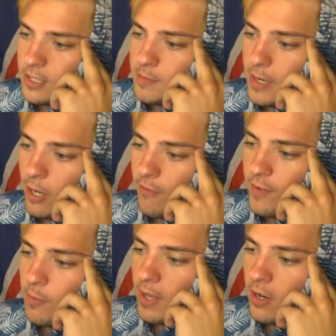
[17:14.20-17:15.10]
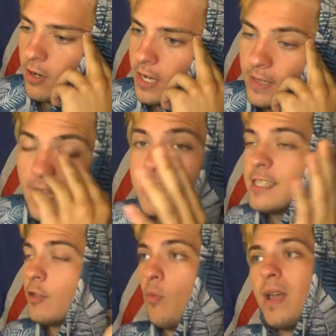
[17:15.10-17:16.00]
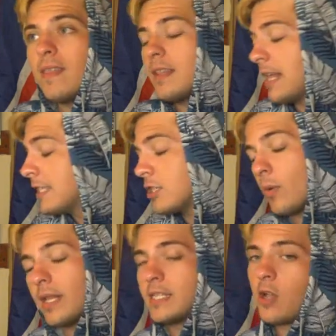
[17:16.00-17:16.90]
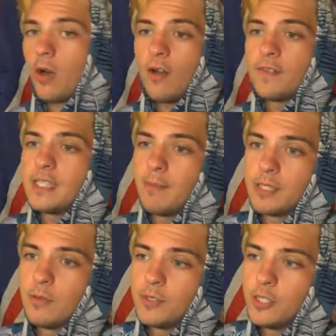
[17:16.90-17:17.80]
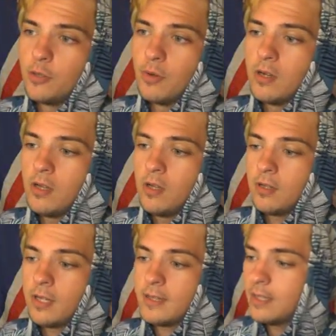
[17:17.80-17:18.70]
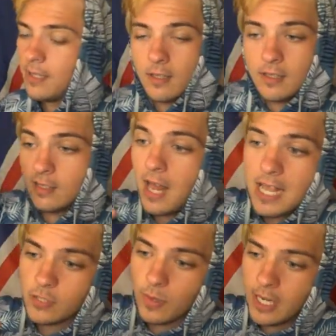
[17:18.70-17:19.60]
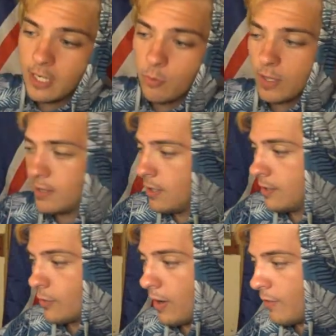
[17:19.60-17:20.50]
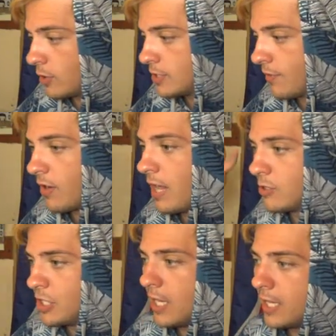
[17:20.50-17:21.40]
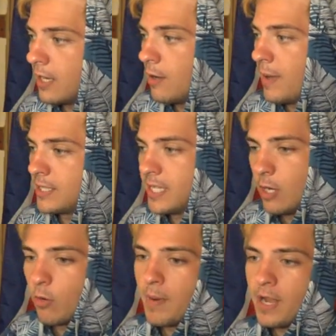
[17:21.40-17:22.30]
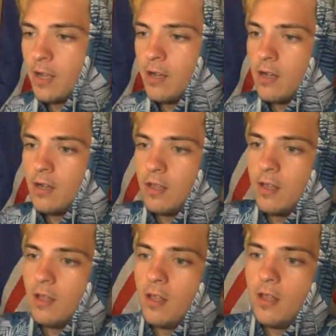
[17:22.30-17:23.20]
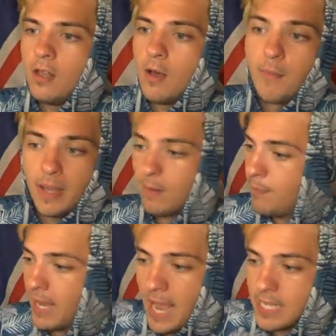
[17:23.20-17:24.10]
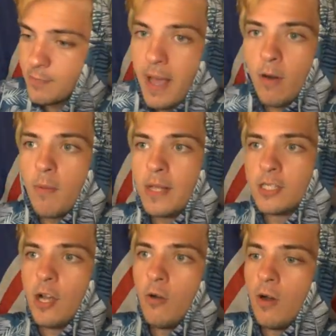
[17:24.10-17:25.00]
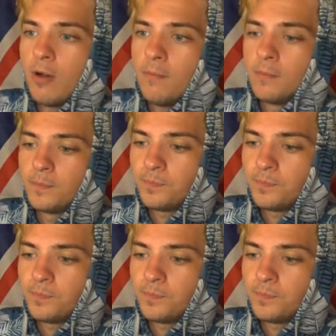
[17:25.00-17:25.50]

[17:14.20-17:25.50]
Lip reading: to make her feel better. And that's the way they started off this episode, too. Like, the last one ended with the graveyard stuff, Klaus yelling, about to kill Rebecca. A big-ass battle about to go on.